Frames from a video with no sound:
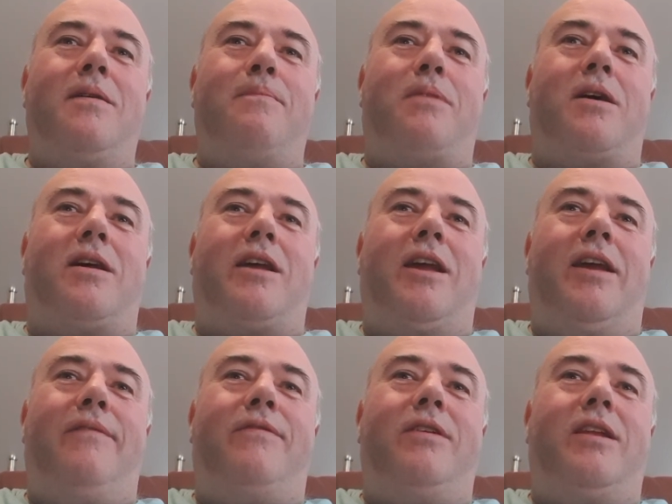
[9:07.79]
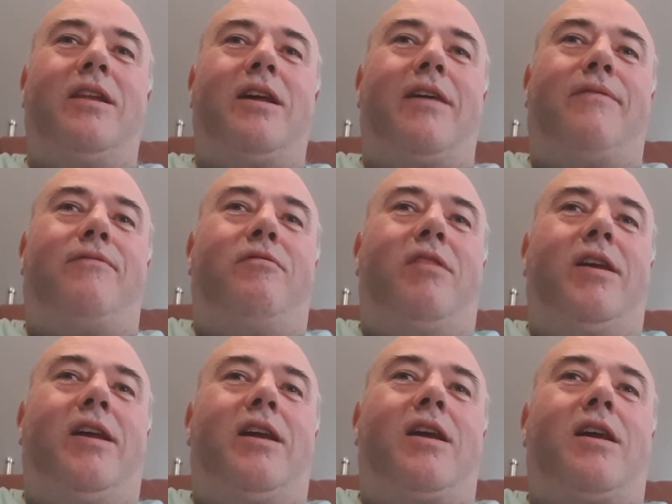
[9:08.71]
But even if
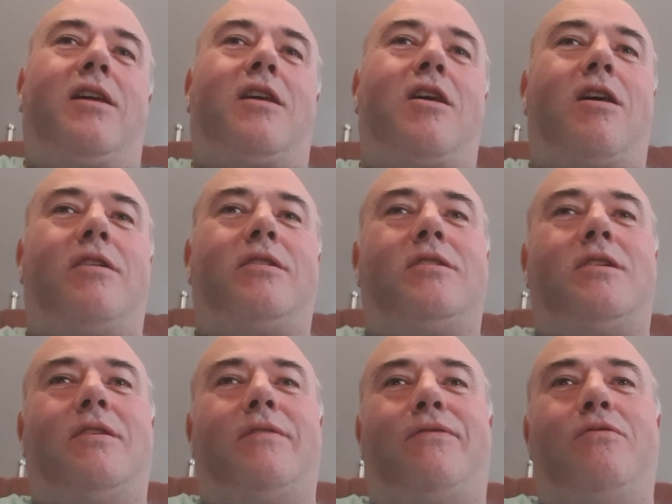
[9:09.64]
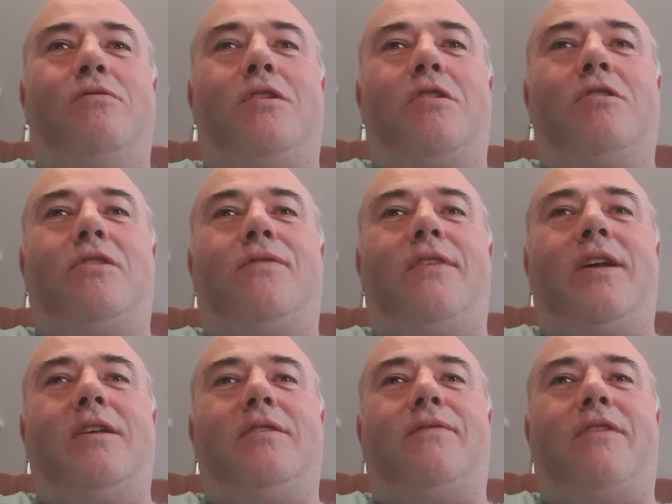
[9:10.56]
we can't afford those
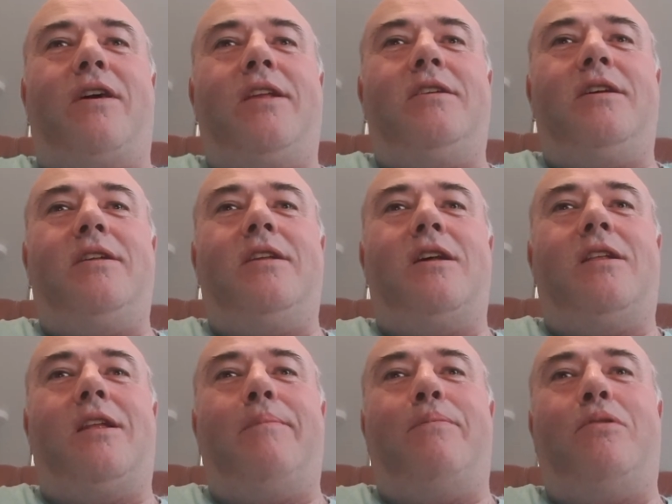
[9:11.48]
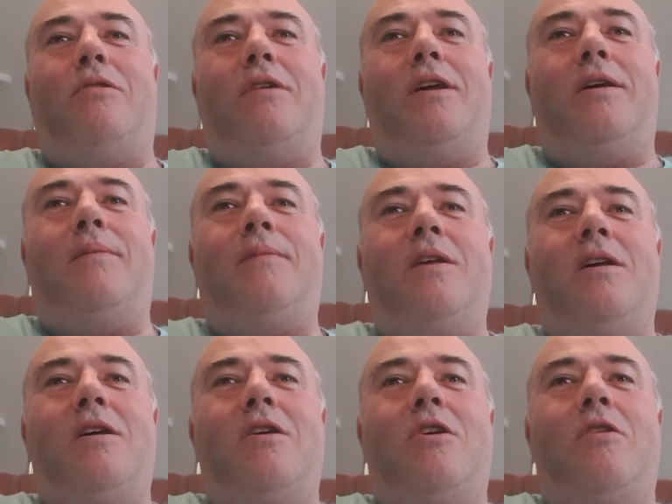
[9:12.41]
things, finding an employer
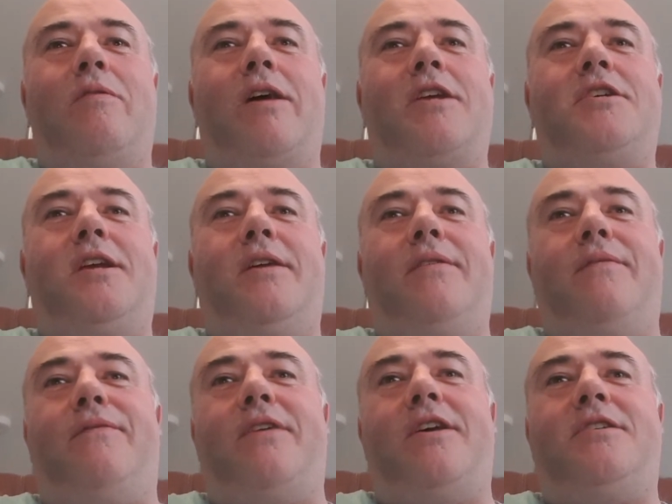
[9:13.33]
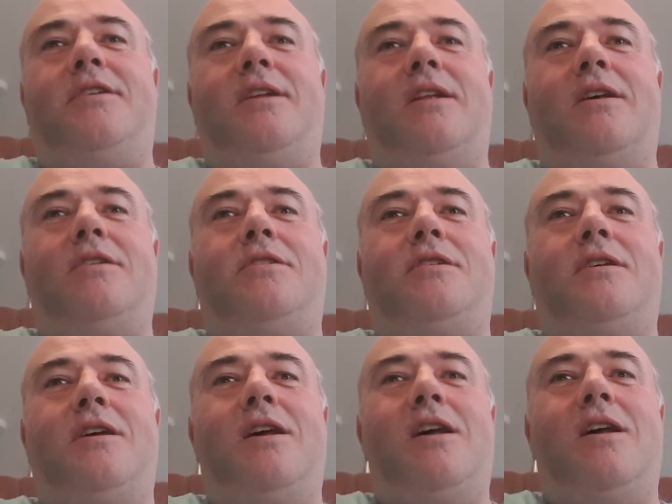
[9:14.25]
who actually invests in
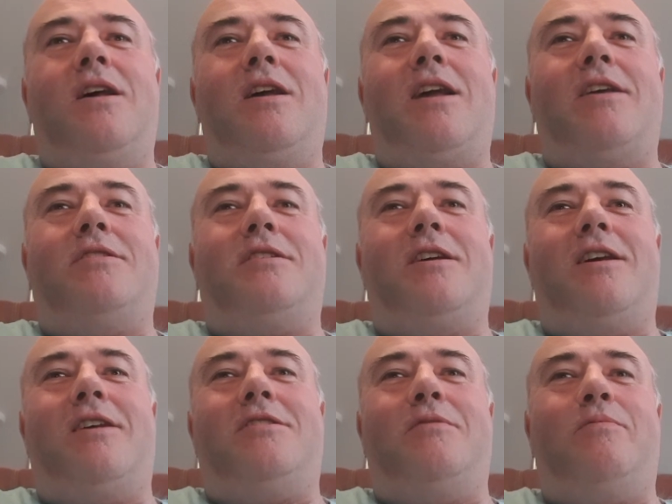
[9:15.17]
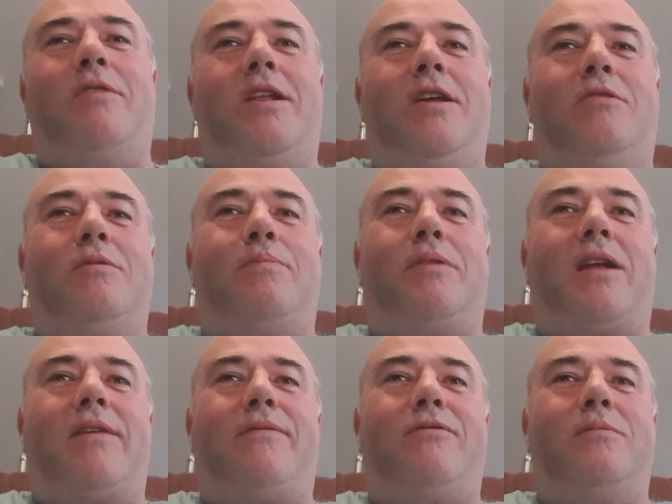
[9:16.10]
us is a really good
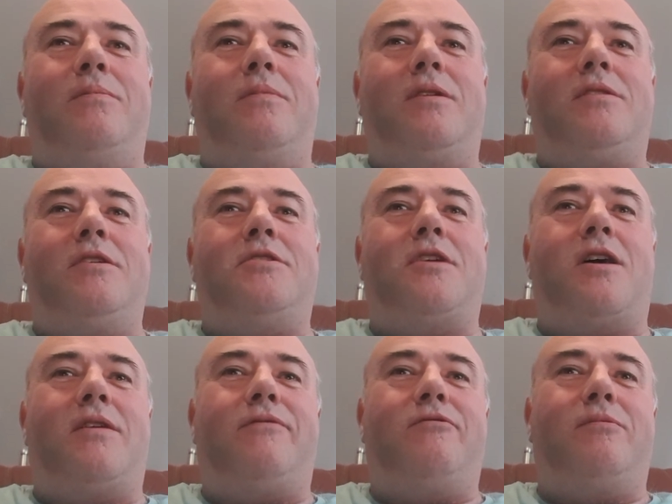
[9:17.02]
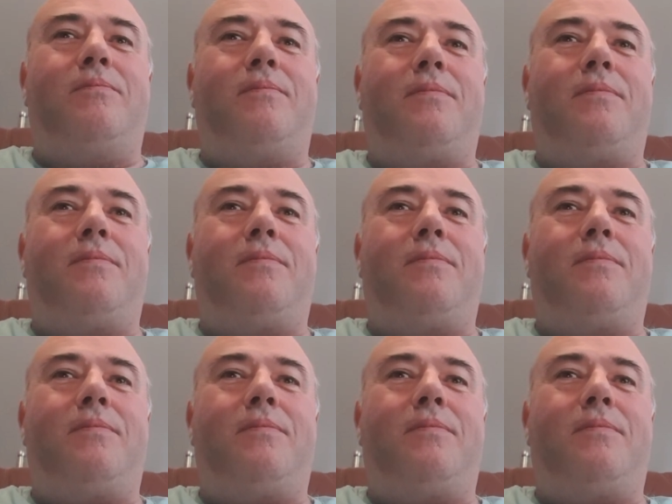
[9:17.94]
platform to start from.